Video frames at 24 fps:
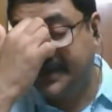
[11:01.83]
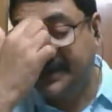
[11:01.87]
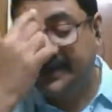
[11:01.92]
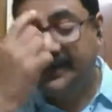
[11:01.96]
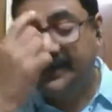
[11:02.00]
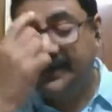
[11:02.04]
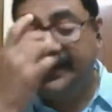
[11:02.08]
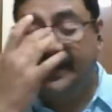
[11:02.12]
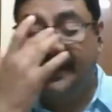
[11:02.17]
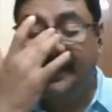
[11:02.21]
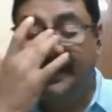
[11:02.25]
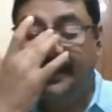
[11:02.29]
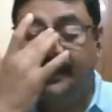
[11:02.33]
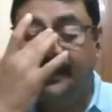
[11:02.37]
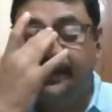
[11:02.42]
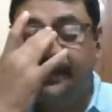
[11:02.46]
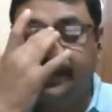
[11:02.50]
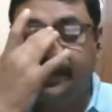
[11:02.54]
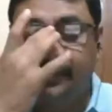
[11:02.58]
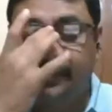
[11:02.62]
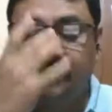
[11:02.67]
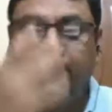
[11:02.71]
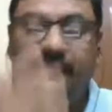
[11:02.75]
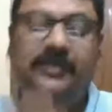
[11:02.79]
is to
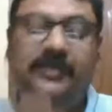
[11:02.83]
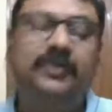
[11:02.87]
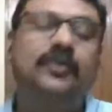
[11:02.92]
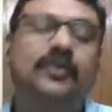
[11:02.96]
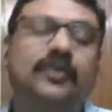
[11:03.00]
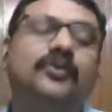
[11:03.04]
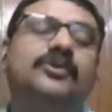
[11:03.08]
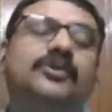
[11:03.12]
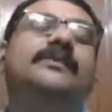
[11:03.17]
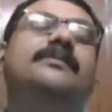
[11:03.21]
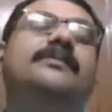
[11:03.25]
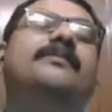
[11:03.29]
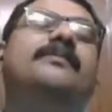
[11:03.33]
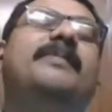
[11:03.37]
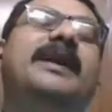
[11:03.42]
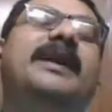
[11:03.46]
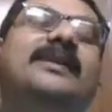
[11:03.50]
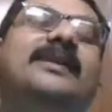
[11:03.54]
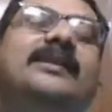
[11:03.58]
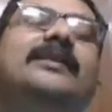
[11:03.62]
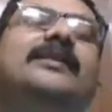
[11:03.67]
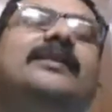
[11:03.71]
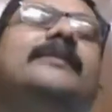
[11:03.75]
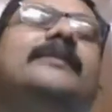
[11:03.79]
the Trojan
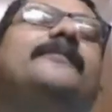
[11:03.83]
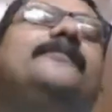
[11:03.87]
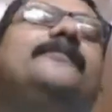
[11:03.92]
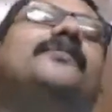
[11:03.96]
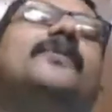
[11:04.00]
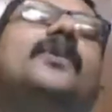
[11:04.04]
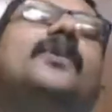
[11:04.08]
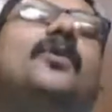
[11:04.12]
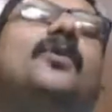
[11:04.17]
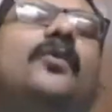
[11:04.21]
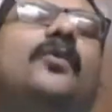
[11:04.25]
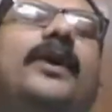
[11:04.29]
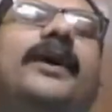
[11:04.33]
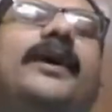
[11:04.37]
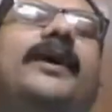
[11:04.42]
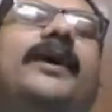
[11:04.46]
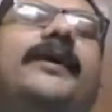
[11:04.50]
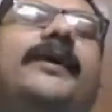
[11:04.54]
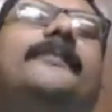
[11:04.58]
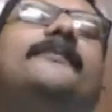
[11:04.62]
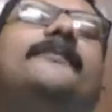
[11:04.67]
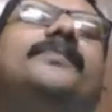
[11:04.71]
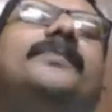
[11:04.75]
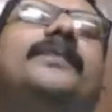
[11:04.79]
battle, where,
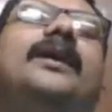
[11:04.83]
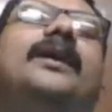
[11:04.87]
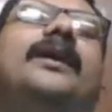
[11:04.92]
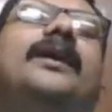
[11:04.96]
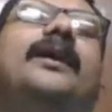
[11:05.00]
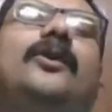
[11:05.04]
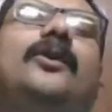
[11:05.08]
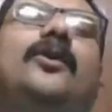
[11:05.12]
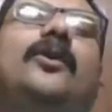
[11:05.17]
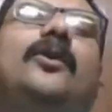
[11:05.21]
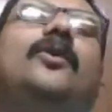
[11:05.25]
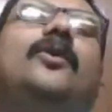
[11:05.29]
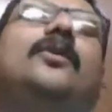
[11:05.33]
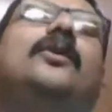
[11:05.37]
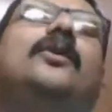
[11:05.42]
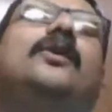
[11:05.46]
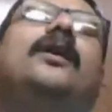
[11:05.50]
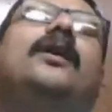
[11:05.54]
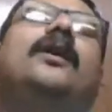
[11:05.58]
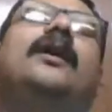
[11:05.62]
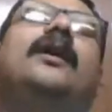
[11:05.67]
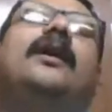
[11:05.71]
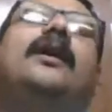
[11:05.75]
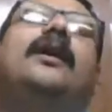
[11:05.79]
in
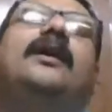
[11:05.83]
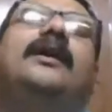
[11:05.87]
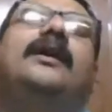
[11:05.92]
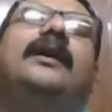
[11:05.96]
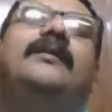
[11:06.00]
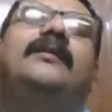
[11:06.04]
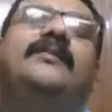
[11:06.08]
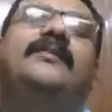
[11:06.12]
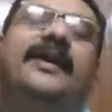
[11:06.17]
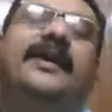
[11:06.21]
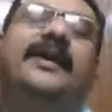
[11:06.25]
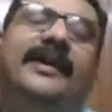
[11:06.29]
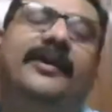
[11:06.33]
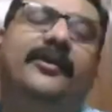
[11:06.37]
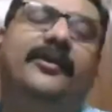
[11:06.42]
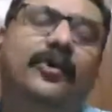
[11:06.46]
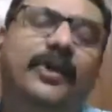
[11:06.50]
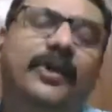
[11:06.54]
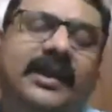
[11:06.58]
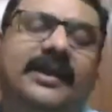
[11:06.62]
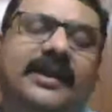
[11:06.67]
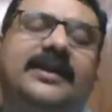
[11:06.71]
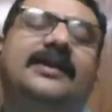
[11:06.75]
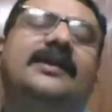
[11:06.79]
the
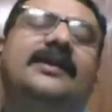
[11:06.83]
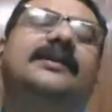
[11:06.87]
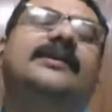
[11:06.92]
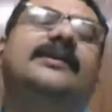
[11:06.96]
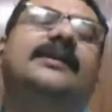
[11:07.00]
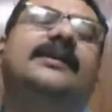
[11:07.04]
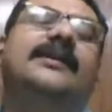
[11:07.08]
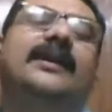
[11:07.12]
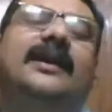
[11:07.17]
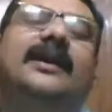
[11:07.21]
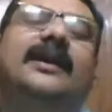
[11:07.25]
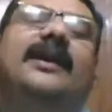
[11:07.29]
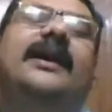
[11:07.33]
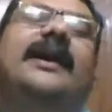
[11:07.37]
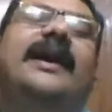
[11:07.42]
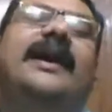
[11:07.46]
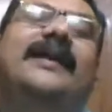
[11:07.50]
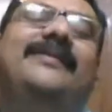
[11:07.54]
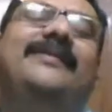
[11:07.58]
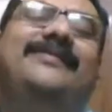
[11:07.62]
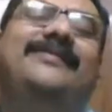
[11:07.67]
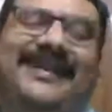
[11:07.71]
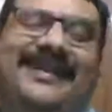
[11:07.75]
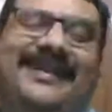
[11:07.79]
heroic
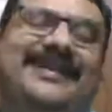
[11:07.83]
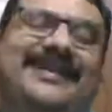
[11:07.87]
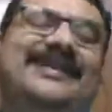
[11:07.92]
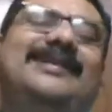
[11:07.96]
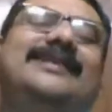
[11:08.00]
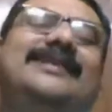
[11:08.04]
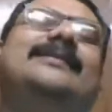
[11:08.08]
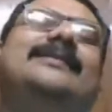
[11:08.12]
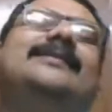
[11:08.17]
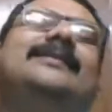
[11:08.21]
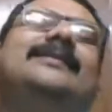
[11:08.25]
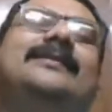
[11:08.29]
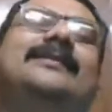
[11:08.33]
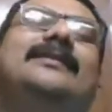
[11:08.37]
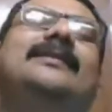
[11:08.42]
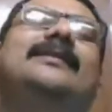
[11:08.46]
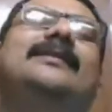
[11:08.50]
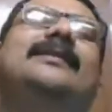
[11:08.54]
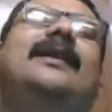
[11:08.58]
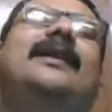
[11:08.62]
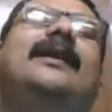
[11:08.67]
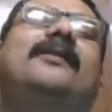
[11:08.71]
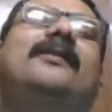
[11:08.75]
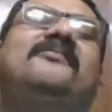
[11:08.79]
ethic,
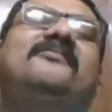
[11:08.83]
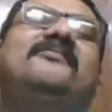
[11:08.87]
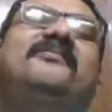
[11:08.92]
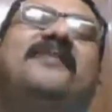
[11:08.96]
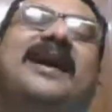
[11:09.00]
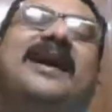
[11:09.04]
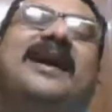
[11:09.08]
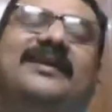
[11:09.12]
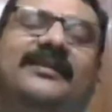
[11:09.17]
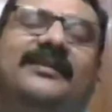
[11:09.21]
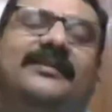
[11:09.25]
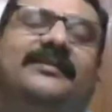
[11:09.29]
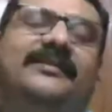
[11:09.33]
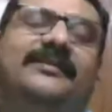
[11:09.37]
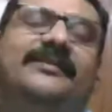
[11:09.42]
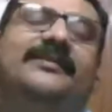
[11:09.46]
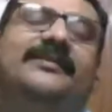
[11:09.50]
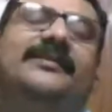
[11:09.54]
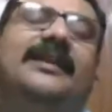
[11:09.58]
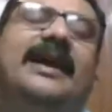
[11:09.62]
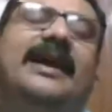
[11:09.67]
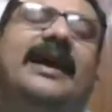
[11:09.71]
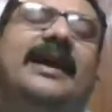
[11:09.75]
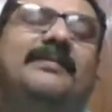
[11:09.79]
valor
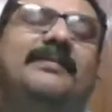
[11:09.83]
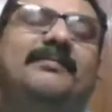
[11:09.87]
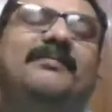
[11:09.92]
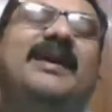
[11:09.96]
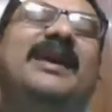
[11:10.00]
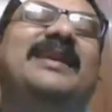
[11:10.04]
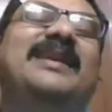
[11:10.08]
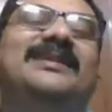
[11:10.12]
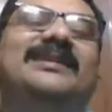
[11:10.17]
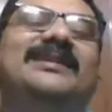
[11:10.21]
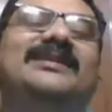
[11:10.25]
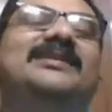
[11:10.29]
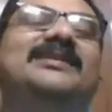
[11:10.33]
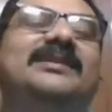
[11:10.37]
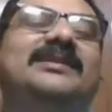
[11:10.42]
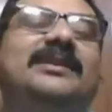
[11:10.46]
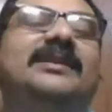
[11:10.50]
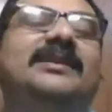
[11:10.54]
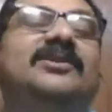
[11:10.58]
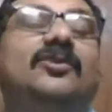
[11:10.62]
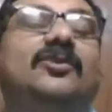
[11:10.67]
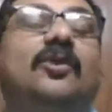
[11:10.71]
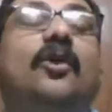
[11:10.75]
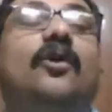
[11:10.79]
and merit is
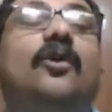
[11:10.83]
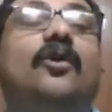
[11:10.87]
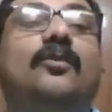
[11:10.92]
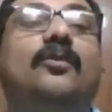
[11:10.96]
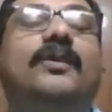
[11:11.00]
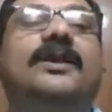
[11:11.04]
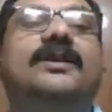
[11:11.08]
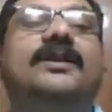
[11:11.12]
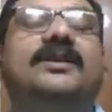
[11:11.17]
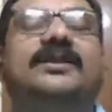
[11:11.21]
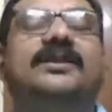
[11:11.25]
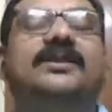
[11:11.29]
always